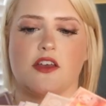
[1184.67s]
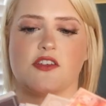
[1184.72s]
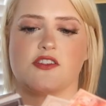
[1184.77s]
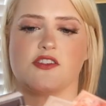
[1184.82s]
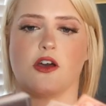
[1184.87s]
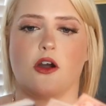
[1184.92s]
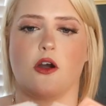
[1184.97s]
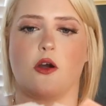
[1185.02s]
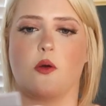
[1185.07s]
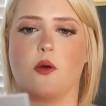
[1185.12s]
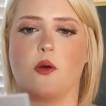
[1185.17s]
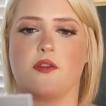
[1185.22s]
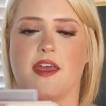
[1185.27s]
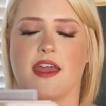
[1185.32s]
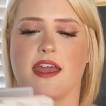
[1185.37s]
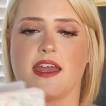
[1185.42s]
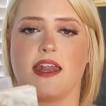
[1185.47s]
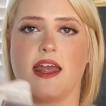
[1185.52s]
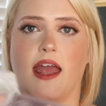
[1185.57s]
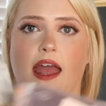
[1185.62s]
So
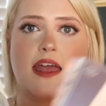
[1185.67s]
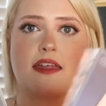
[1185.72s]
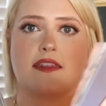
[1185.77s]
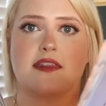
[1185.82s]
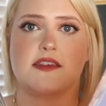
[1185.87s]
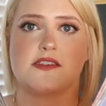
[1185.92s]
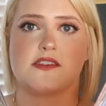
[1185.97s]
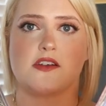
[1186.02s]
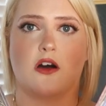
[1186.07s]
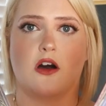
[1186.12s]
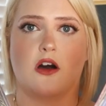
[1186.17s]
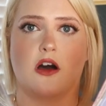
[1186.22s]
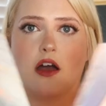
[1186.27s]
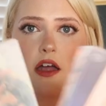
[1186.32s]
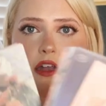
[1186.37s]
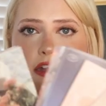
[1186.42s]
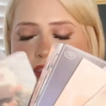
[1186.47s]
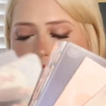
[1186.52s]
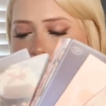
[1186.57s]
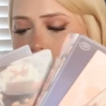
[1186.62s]
they can hang these
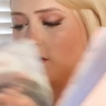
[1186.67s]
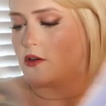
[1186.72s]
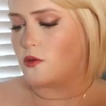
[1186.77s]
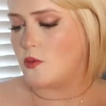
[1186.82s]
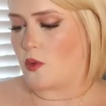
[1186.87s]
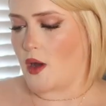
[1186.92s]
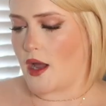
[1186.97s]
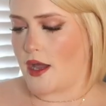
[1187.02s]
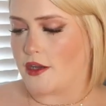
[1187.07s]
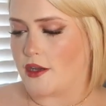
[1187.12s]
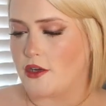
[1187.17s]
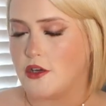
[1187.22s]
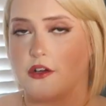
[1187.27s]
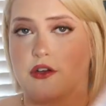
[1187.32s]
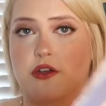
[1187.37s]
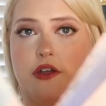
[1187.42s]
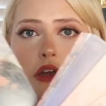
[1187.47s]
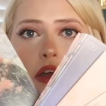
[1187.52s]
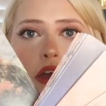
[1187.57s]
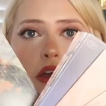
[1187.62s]
on the little
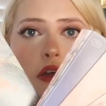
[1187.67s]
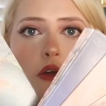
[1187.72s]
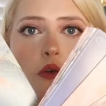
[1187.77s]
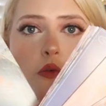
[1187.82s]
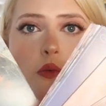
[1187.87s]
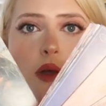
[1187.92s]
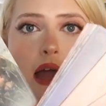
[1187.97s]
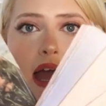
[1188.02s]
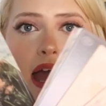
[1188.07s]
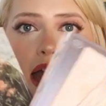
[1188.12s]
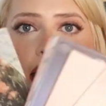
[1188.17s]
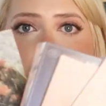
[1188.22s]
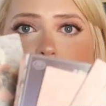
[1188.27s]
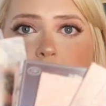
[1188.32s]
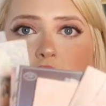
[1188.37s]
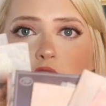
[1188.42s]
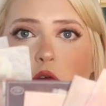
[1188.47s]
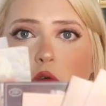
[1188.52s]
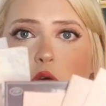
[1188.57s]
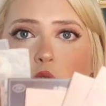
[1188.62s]
wired
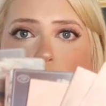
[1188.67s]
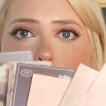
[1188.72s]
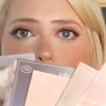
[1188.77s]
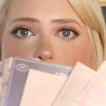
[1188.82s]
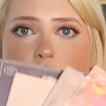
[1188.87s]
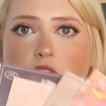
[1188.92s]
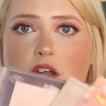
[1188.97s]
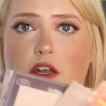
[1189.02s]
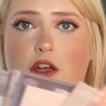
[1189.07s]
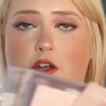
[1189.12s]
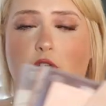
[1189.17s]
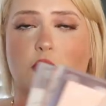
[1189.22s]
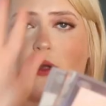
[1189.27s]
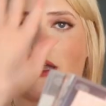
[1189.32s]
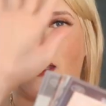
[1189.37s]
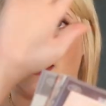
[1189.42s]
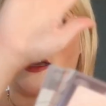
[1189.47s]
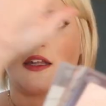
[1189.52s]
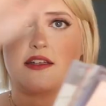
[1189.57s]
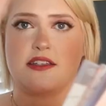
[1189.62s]
racks or we're going to
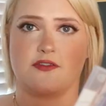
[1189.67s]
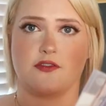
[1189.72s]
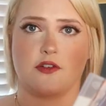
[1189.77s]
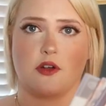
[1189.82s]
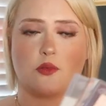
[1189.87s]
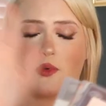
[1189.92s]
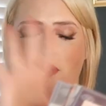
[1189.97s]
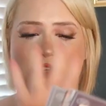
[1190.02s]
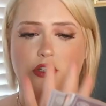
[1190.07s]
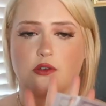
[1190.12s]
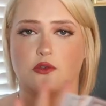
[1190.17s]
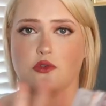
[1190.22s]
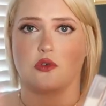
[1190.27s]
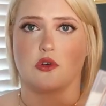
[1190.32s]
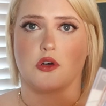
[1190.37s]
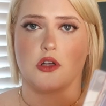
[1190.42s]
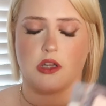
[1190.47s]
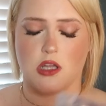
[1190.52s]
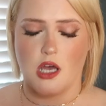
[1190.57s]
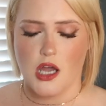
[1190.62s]
create a, a, really cool
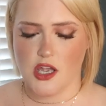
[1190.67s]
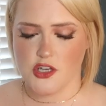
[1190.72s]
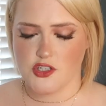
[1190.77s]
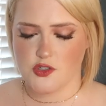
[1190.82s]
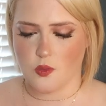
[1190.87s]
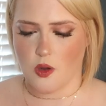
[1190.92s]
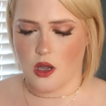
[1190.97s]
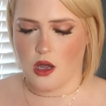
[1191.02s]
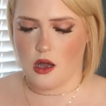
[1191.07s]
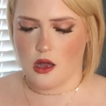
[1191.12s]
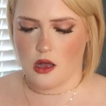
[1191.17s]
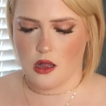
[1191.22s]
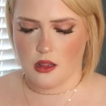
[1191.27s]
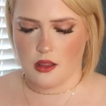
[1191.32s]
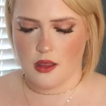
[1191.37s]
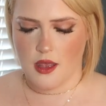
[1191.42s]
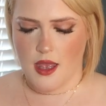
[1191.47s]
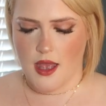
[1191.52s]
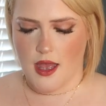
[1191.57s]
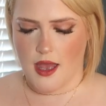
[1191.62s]
collage
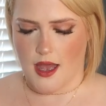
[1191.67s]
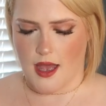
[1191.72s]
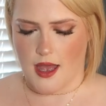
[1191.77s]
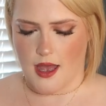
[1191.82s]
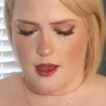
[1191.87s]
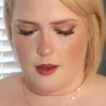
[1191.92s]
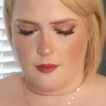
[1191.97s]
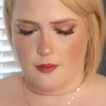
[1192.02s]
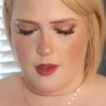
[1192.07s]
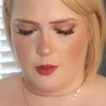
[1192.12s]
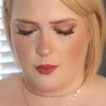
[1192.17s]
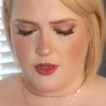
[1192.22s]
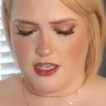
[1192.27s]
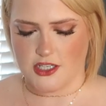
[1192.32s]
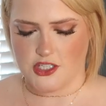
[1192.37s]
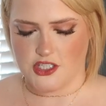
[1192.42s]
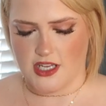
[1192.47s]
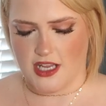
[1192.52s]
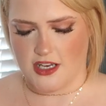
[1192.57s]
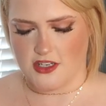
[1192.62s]
wall um, and we
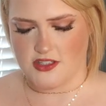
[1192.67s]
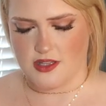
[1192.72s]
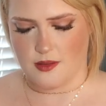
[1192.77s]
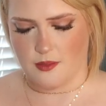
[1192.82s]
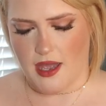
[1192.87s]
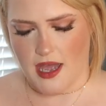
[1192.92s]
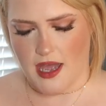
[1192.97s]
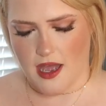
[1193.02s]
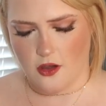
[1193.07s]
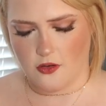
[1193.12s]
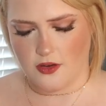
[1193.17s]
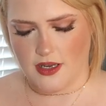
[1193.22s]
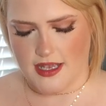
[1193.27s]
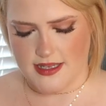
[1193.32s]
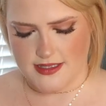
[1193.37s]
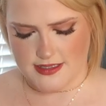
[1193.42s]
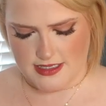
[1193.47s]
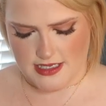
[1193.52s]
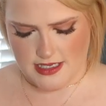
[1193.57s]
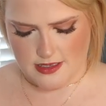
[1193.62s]
can change them out
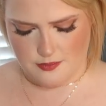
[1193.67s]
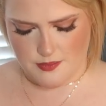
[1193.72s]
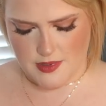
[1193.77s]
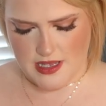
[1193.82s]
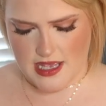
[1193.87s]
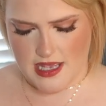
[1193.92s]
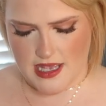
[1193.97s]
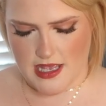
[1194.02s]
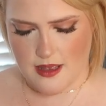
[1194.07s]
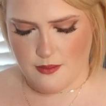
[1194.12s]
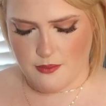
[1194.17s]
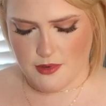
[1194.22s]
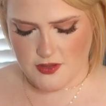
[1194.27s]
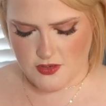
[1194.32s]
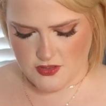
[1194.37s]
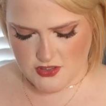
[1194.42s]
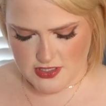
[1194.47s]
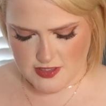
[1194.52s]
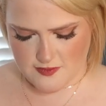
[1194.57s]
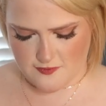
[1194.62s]
as need be but
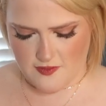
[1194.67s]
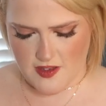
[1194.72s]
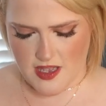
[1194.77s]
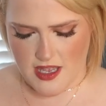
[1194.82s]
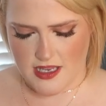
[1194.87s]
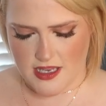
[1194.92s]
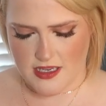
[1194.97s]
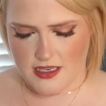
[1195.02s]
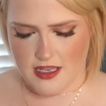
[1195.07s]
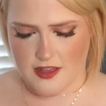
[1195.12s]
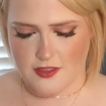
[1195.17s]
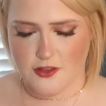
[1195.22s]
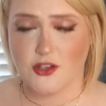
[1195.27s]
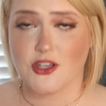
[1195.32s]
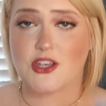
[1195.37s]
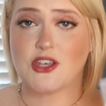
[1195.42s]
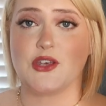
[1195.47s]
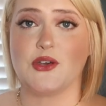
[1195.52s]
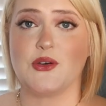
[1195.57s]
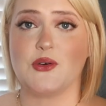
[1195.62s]
they're just fun and they're
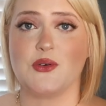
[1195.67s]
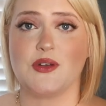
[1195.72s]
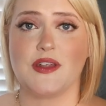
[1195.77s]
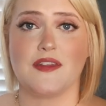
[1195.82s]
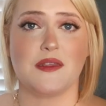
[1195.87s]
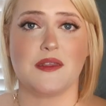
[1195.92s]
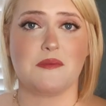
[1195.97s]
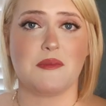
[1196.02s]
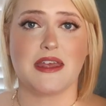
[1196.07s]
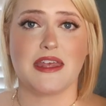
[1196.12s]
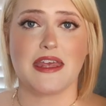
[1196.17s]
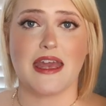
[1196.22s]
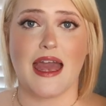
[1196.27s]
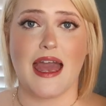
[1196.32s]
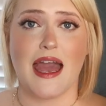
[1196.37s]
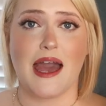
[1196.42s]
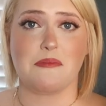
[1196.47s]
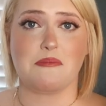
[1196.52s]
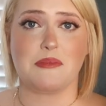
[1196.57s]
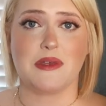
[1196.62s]
cute and they make you
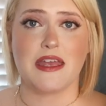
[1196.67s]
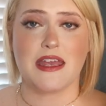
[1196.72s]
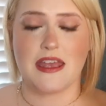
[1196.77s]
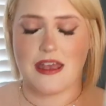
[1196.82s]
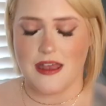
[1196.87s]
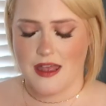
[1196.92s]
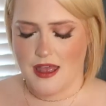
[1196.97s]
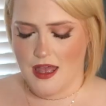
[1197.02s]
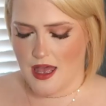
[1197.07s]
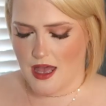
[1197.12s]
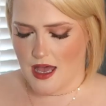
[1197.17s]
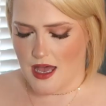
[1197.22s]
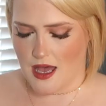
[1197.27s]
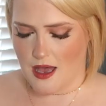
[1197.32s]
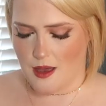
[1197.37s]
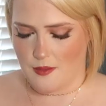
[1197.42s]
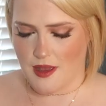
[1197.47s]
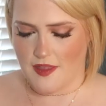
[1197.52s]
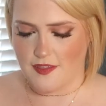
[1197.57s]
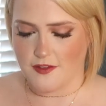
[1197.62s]
happy
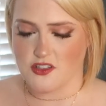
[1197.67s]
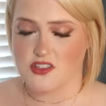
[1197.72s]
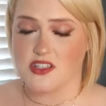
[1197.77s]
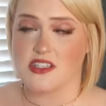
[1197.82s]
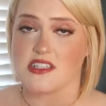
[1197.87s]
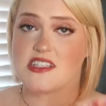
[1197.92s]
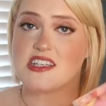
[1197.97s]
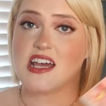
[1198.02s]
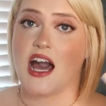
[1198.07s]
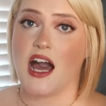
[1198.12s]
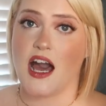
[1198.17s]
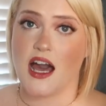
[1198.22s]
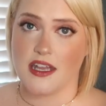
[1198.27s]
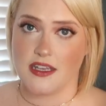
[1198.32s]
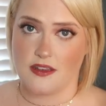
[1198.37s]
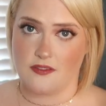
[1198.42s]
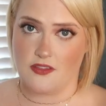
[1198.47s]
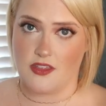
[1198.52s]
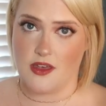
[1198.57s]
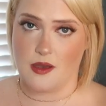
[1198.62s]
um, and there's a
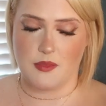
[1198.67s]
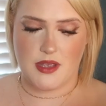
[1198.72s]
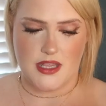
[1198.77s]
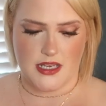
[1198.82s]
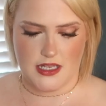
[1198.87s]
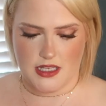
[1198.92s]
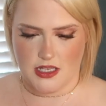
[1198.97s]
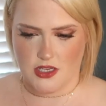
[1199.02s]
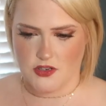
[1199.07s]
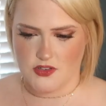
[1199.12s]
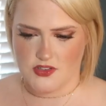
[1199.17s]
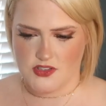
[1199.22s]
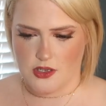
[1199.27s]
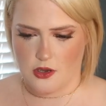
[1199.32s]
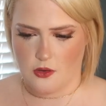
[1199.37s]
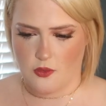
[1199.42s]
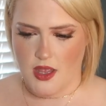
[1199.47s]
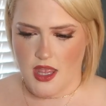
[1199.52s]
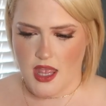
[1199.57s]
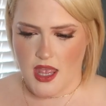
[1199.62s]
ton of them in here
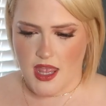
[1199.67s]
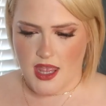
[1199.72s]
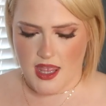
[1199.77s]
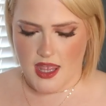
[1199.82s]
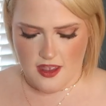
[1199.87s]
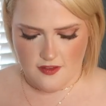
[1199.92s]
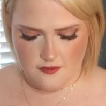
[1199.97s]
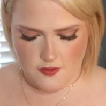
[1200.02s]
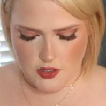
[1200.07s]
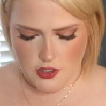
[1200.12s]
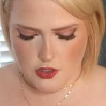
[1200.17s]
so if